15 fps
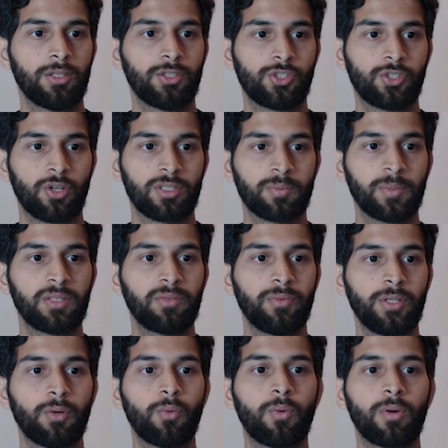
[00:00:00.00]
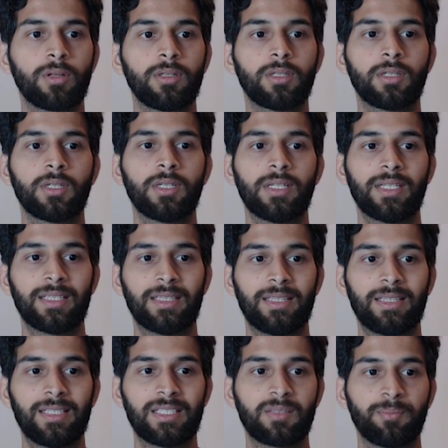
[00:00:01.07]
John Smith, we don't want
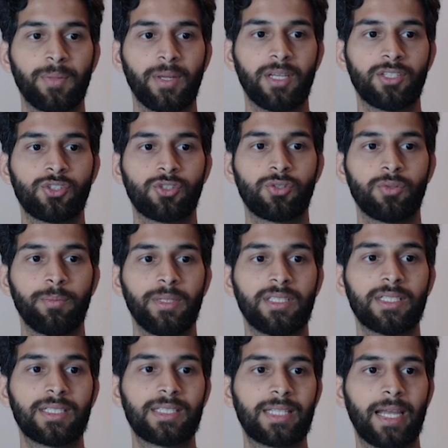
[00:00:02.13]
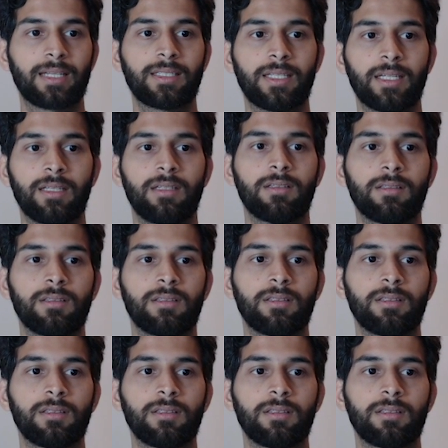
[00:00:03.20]
this page to be detected